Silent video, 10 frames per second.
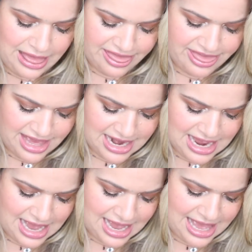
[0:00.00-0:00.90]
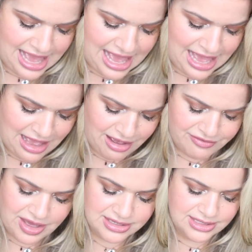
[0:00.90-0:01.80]
Then I
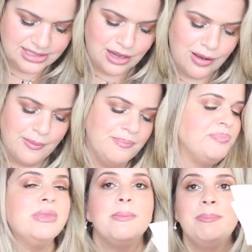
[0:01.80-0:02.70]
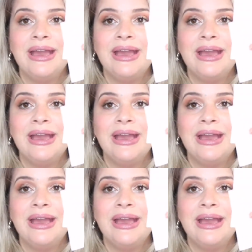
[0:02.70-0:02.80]
have some